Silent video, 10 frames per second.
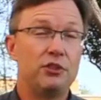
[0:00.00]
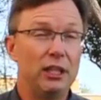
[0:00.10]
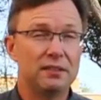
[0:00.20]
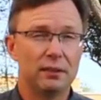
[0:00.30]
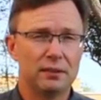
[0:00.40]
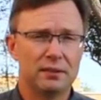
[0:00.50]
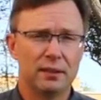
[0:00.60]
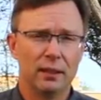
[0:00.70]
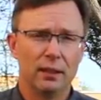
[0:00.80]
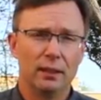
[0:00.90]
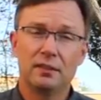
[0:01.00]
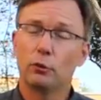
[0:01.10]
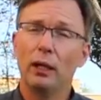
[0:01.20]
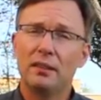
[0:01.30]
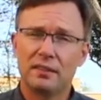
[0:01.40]
Jesus, his
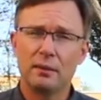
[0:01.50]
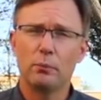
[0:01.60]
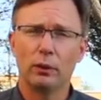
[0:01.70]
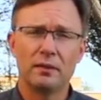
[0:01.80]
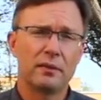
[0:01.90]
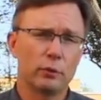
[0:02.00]
great symbol is the